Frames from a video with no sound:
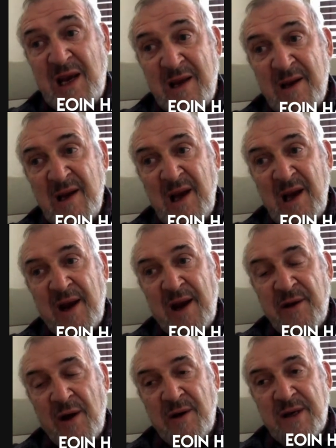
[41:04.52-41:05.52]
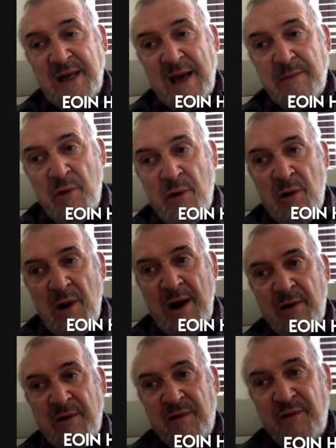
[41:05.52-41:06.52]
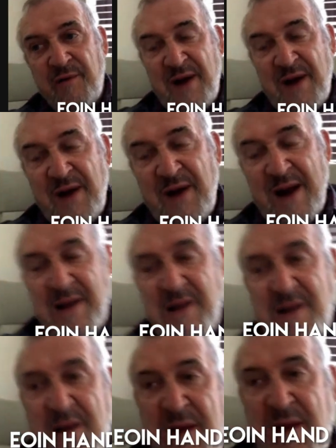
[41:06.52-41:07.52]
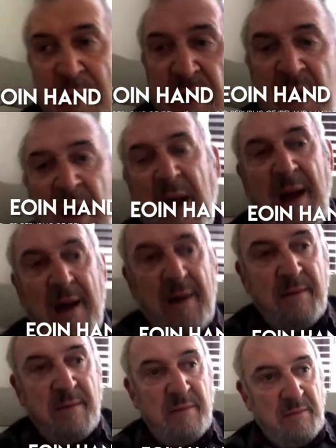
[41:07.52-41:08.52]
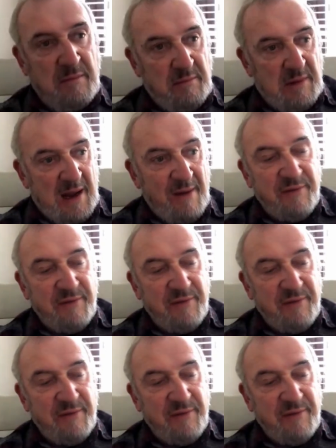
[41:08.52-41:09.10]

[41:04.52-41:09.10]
Okay. And I thought I'd get more out of the fact that he would have